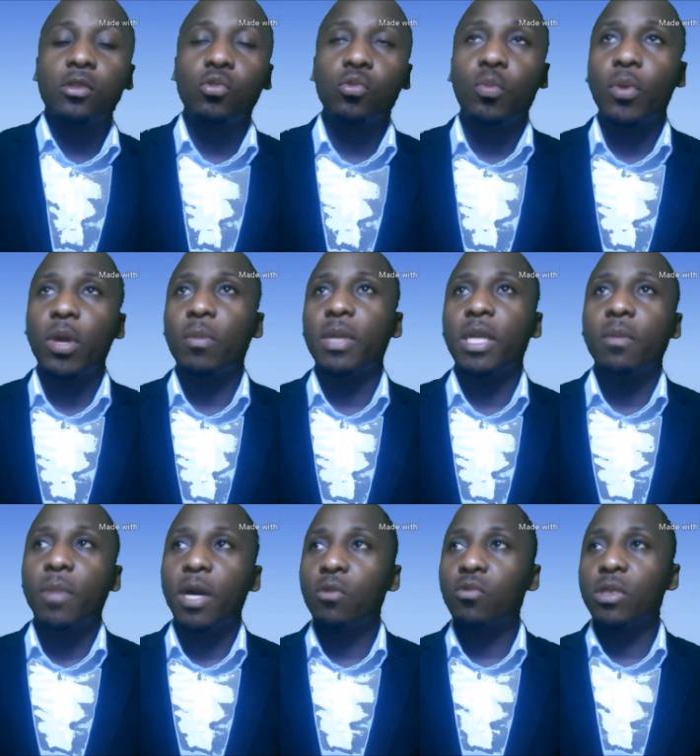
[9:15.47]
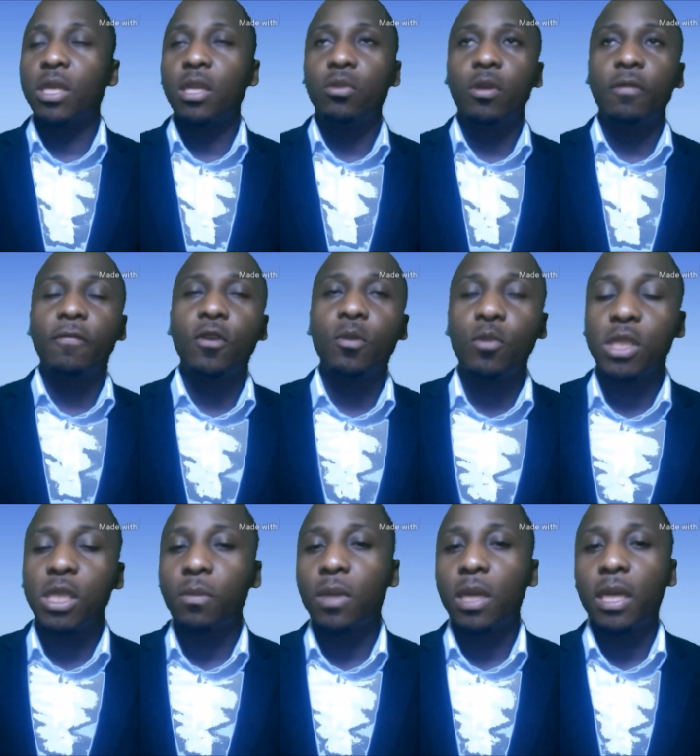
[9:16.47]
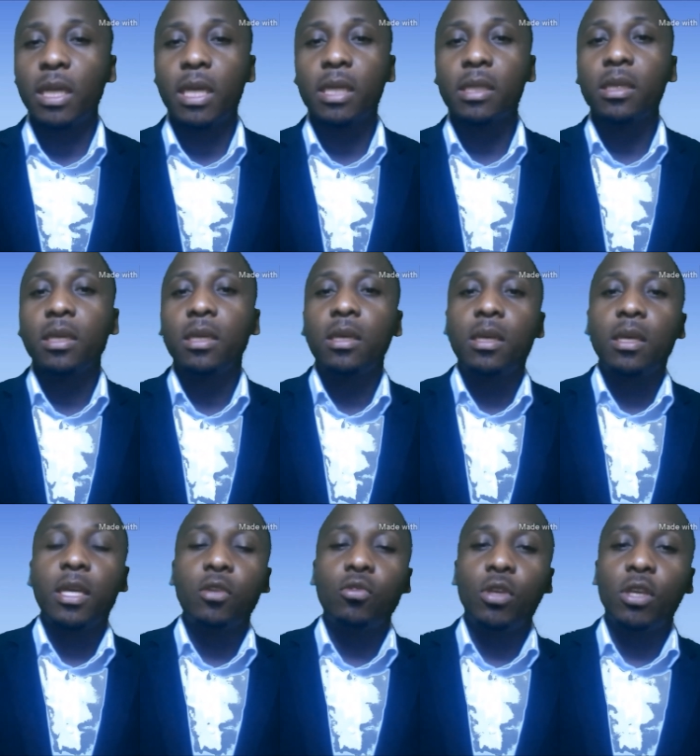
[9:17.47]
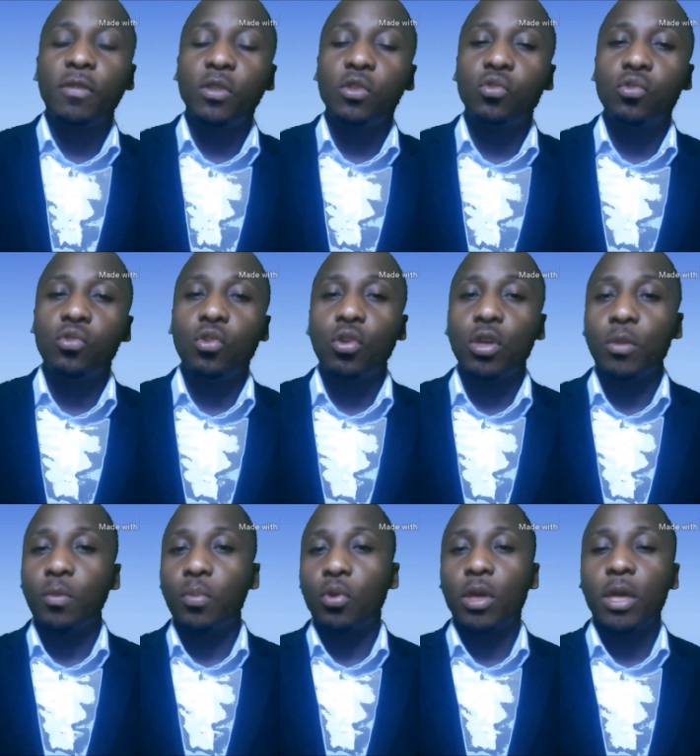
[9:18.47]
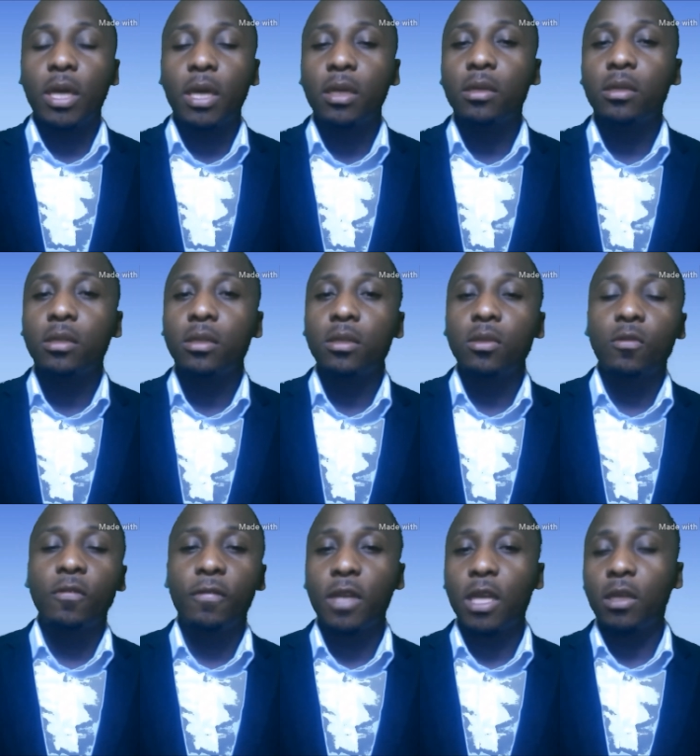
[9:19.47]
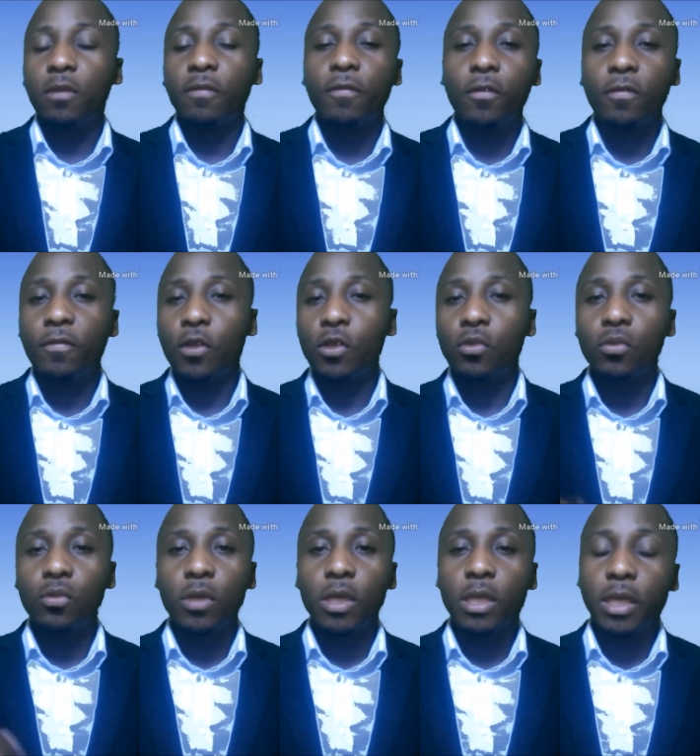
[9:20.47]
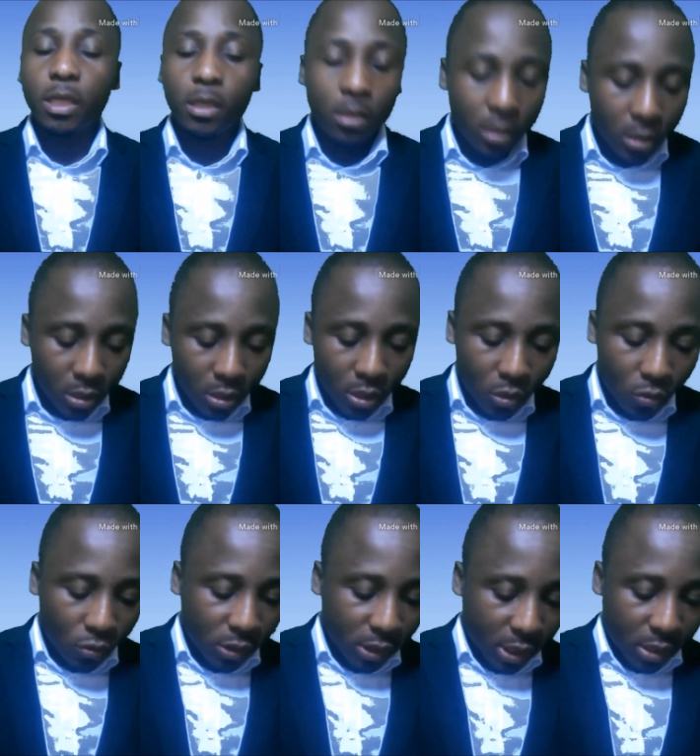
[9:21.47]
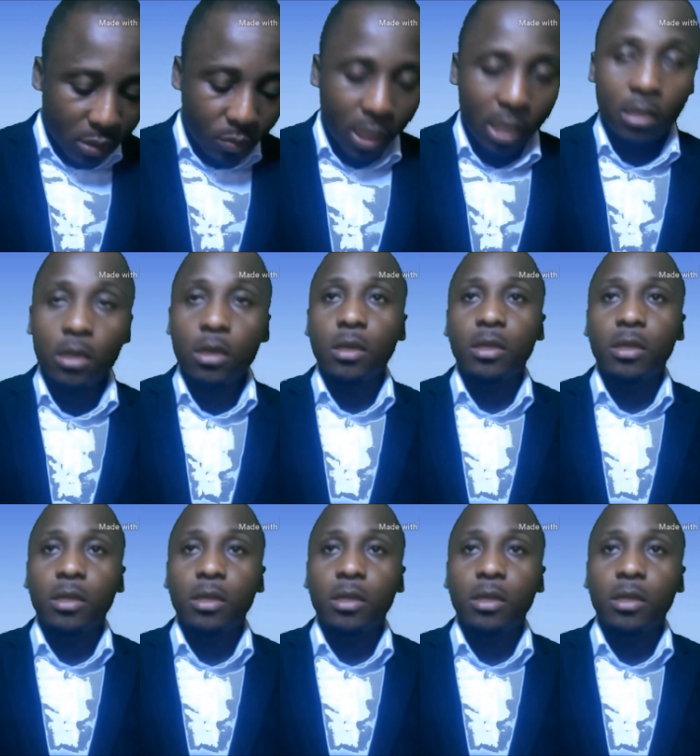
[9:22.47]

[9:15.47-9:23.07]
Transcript: So probably the bank will send you a form or something like that, and you give it to your employer. They'll fill out the form for you, and then you send it back.